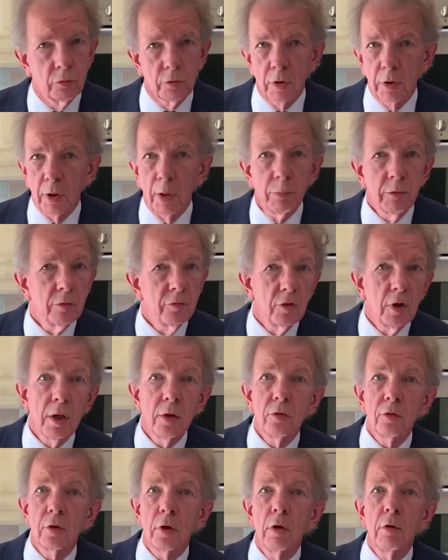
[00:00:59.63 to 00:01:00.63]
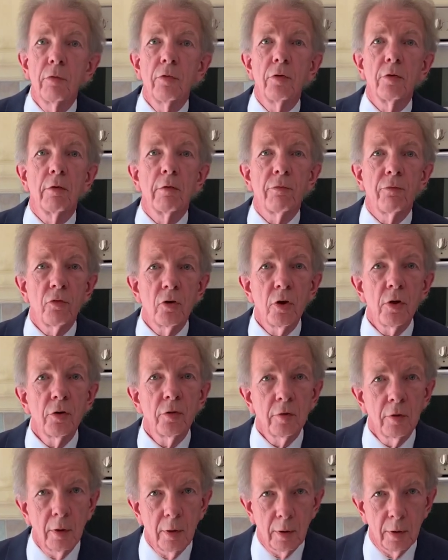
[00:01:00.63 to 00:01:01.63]
couple of days ago for the
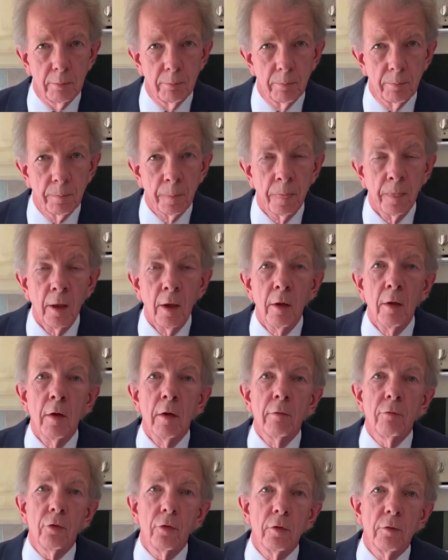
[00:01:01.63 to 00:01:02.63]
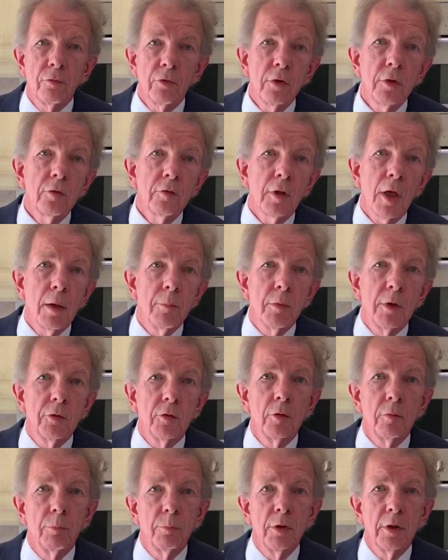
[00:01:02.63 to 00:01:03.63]
first time it
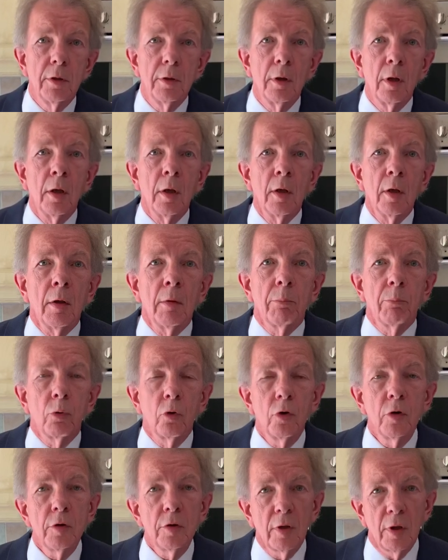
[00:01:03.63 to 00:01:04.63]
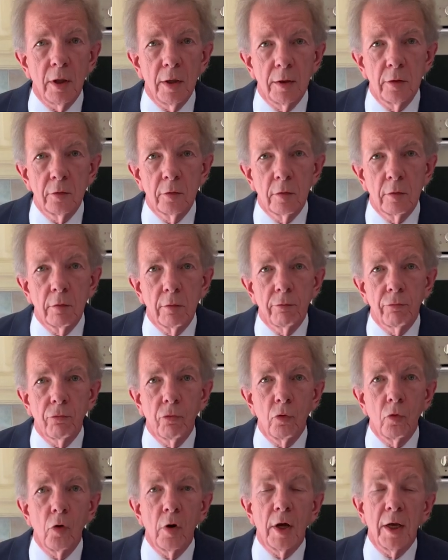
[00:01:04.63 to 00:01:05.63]
had been 0.8
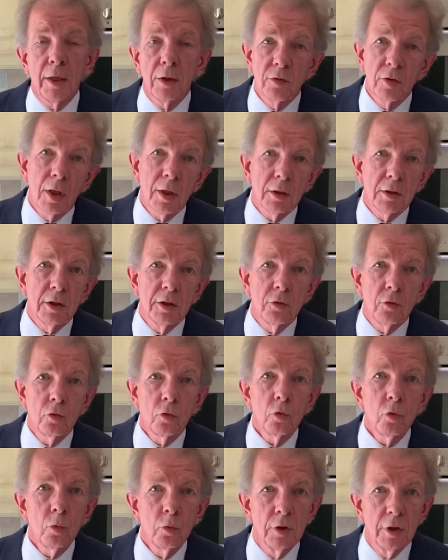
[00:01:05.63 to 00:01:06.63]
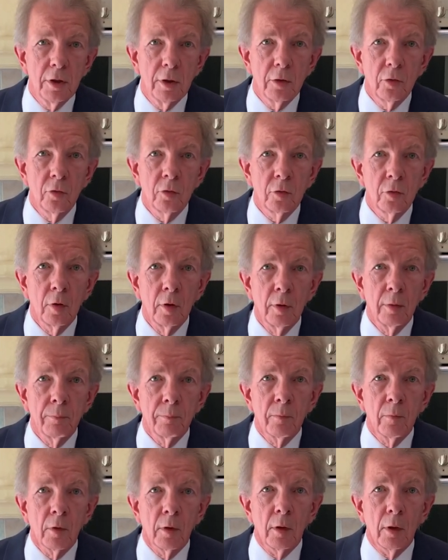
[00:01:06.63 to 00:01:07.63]
for exactly 2 weeks,
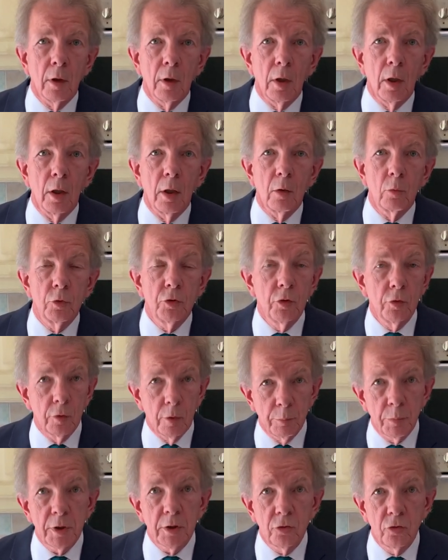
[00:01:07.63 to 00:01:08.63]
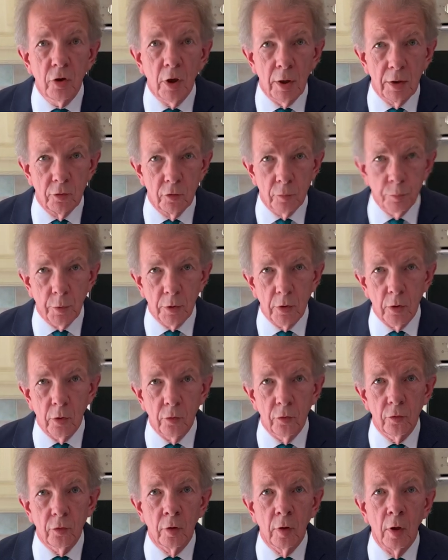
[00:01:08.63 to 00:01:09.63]
which is a big change
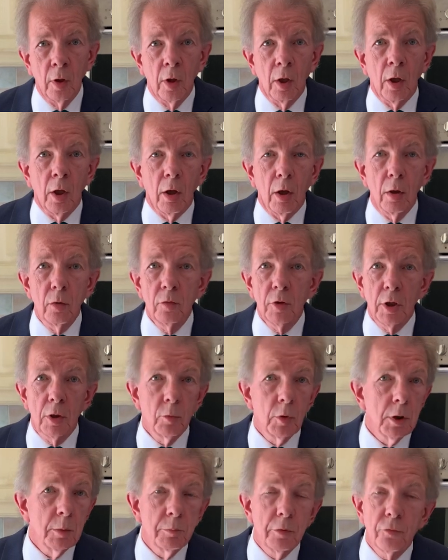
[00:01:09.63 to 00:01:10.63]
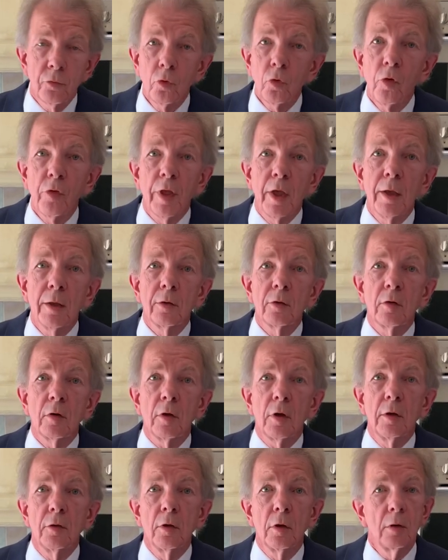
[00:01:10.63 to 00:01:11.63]
because only a week before that
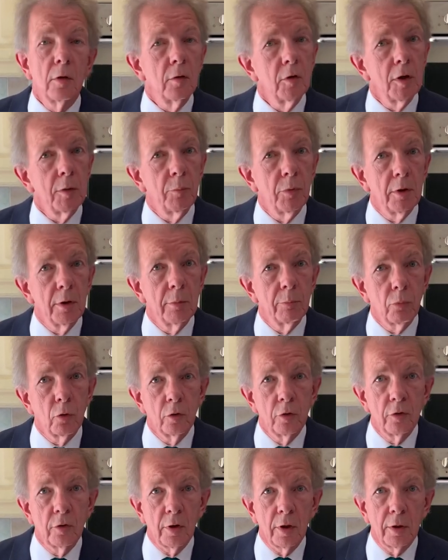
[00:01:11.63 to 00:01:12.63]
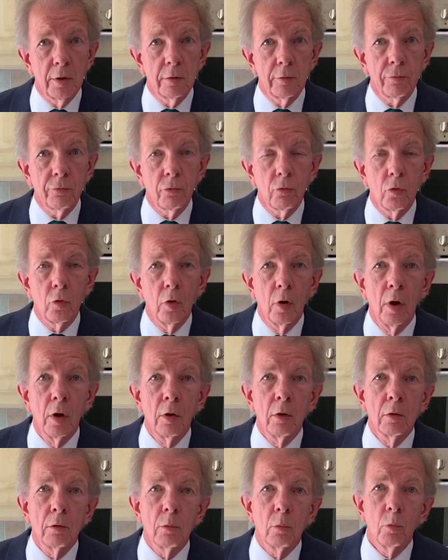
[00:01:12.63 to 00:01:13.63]
it had only been 0.8 for
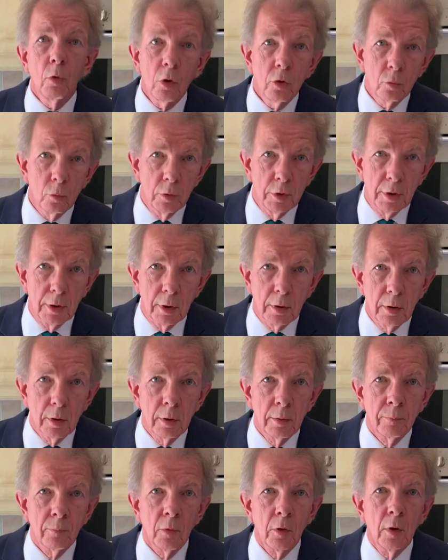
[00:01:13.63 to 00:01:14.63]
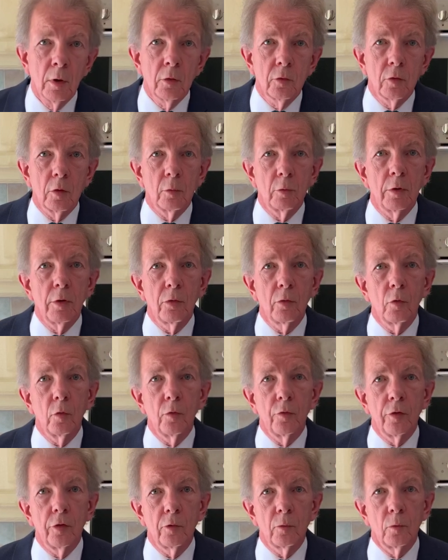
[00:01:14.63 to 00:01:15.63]
1 week. So we
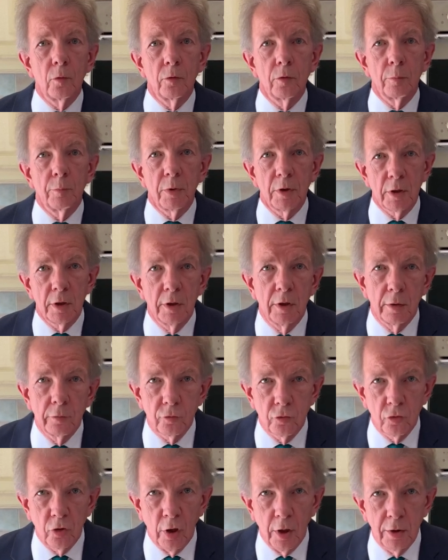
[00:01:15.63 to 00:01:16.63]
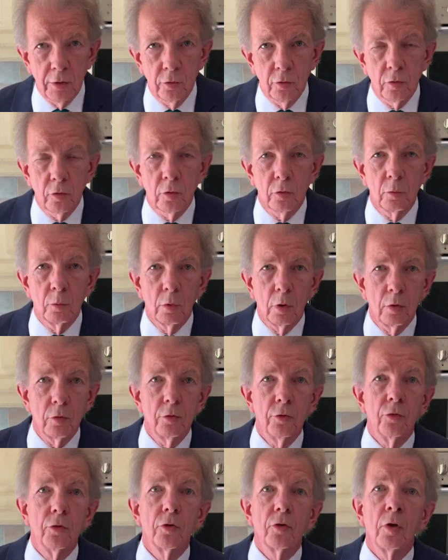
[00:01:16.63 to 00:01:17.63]
thought this was a big enough change to
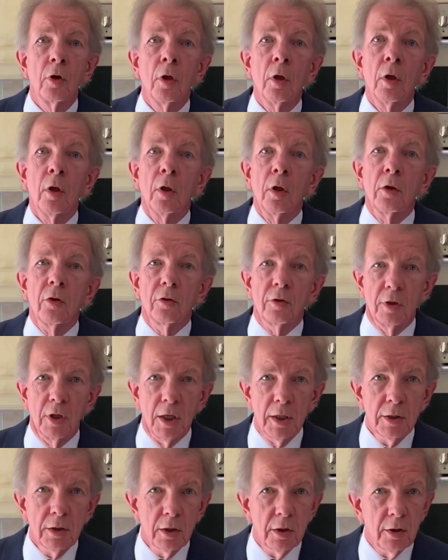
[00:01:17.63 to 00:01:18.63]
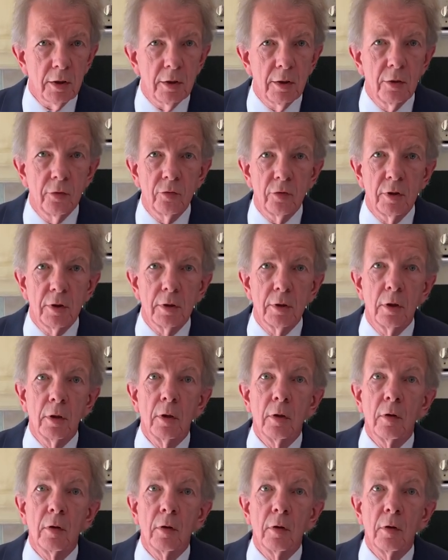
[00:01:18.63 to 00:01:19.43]
warrant slightly easing